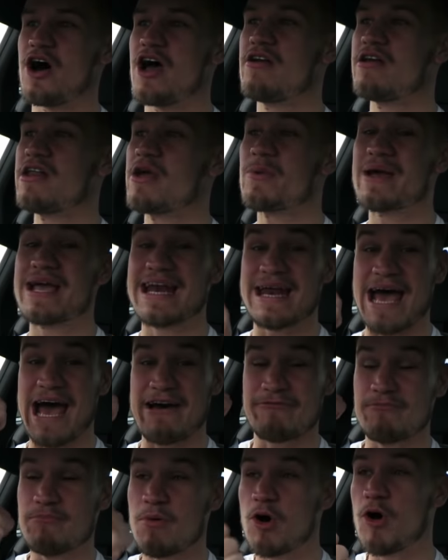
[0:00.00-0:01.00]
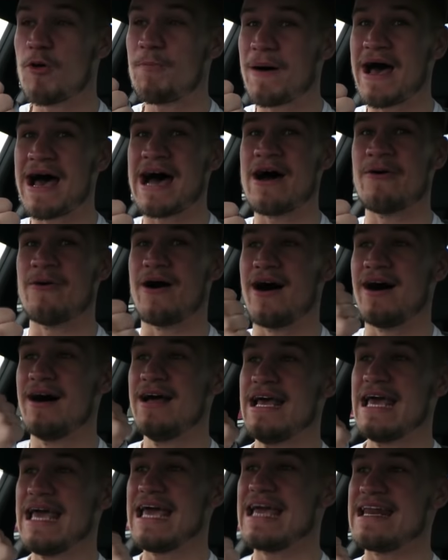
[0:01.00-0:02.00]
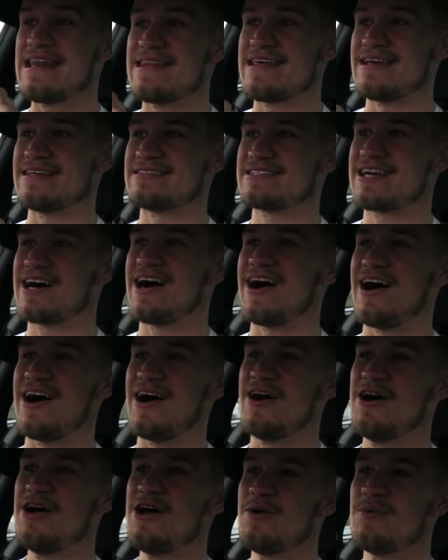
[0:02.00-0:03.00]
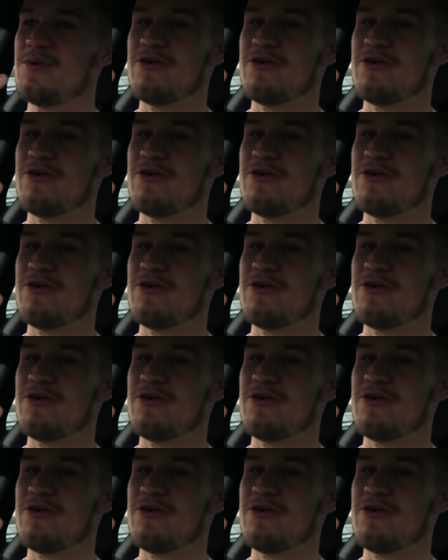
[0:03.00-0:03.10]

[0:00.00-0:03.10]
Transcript: Not only are we going to have more power in this car,